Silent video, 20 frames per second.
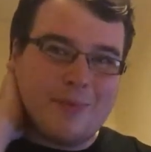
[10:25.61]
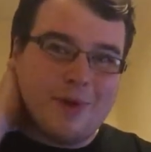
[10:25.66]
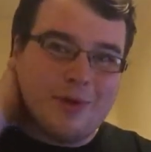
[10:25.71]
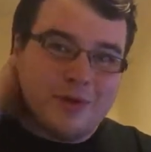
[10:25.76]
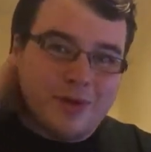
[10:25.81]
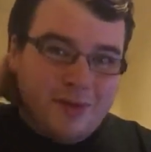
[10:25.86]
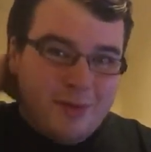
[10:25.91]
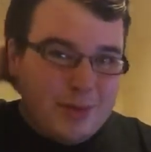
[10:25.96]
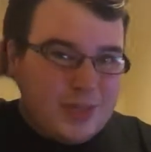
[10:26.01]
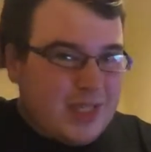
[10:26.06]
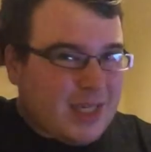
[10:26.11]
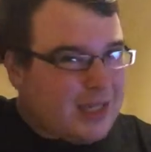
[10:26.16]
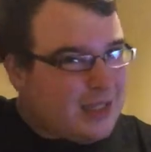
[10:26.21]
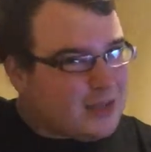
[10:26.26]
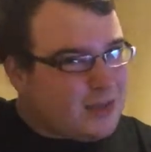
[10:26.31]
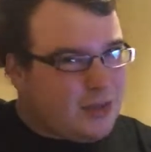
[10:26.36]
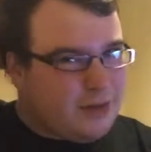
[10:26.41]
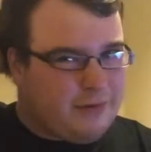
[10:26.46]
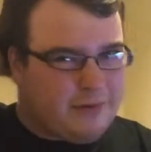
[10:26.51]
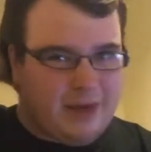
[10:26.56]
It was like
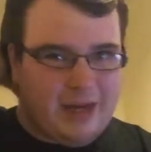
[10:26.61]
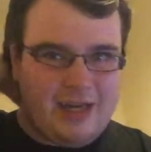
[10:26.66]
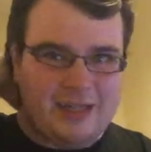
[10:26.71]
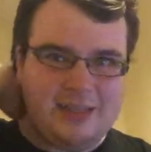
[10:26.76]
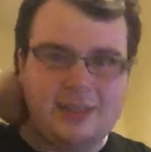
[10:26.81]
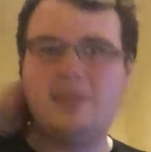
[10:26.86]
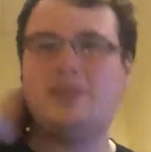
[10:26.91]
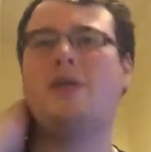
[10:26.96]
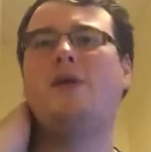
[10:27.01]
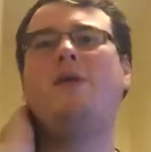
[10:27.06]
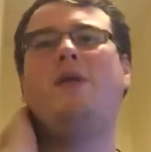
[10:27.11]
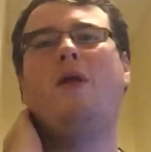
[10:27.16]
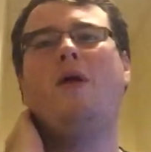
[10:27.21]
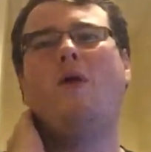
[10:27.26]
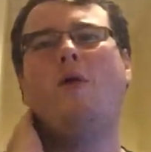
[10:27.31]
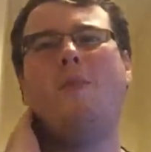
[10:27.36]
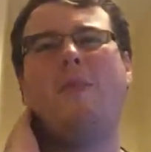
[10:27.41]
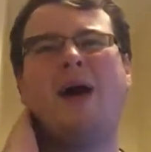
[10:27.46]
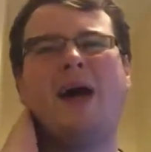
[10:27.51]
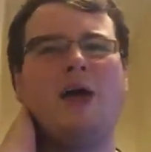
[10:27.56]
sort of Han
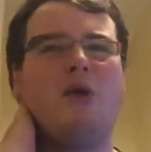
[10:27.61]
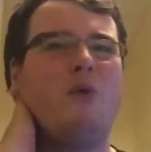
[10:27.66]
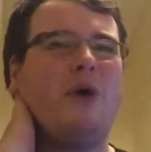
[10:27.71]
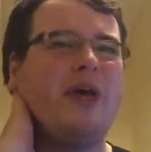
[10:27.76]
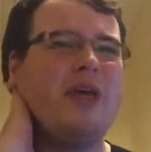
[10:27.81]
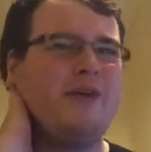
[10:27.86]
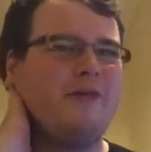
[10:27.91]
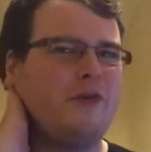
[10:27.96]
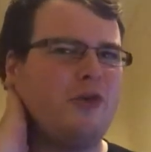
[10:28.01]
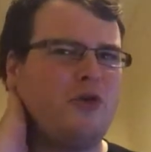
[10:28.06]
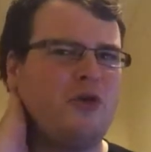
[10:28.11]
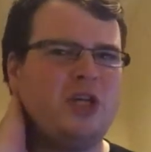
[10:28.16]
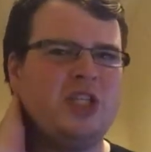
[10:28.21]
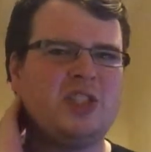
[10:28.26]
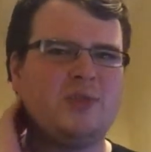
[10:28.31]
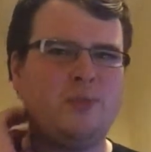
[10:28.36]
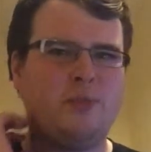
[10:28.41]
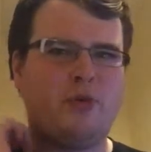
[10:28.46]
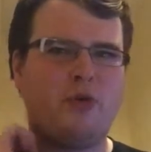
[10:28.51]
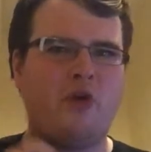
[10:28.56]
Solo by way of
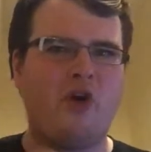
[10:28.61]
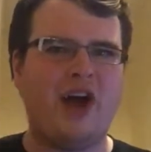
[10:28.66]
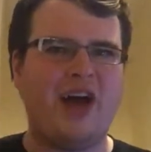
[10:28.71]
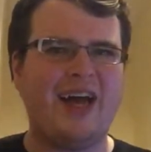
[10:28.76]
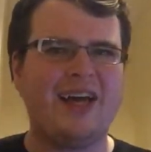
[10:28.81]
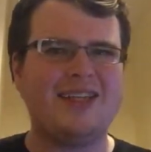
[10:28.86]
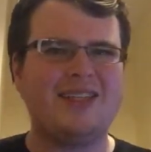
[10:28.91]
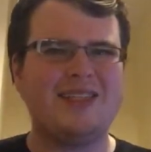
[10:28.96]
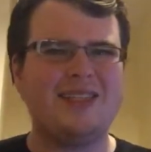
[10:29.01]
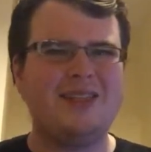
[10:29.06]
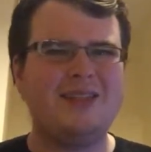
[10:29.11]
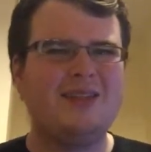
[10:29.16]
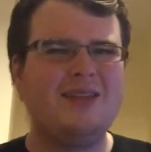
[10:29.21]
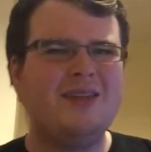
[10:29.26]
Chris Pratt.